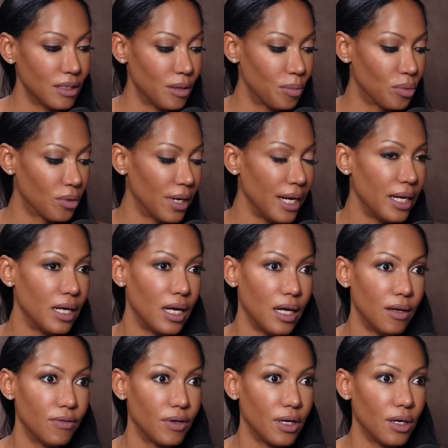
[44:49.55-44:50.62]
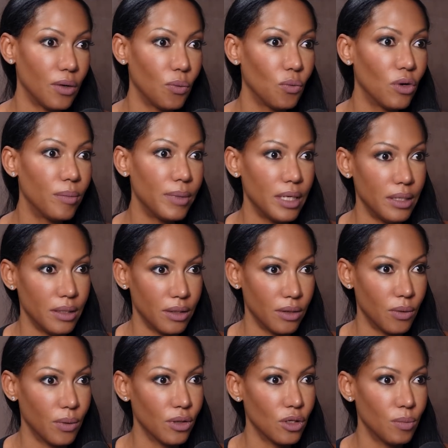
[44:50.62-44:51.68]
The brain of a woman
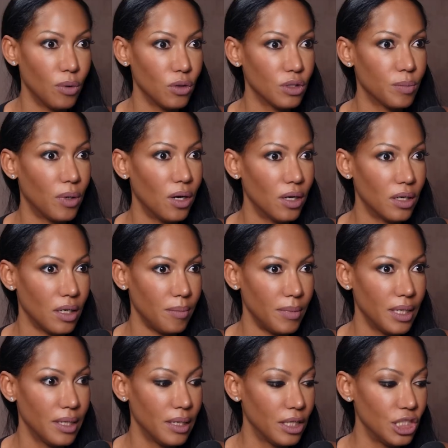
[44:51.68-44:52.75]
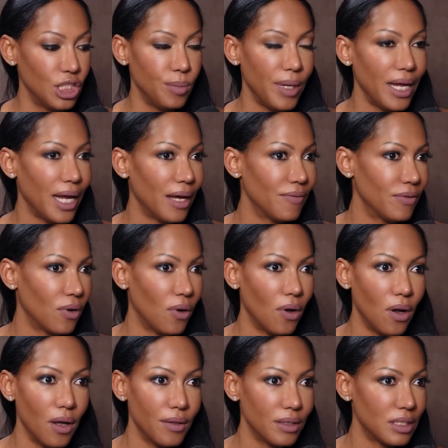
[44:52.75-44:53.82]
going through postpartum, she may have
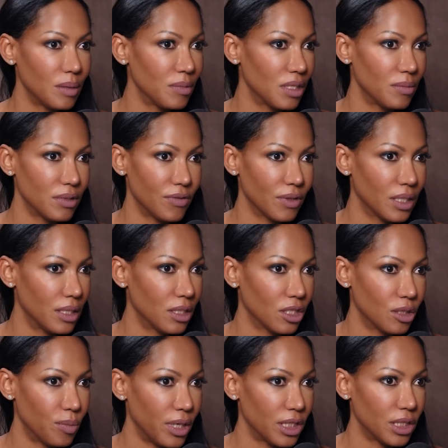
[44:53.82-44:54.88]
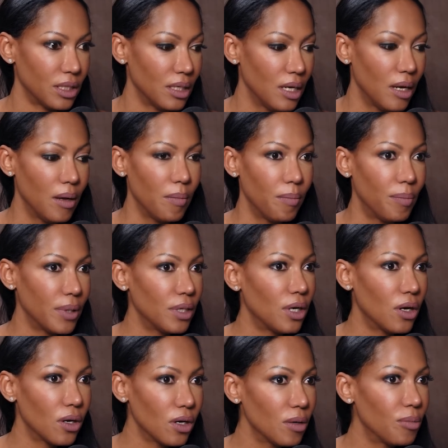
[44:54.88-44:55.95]
all the symptoms of clinical depression, but
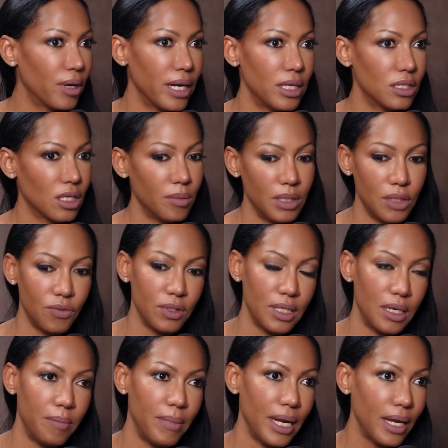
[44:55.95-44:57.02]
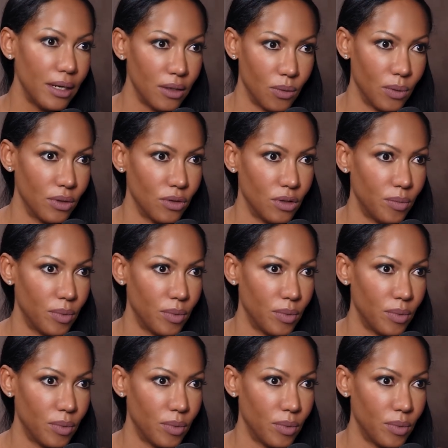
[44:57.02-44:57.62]
her brain is going to be different than a man going through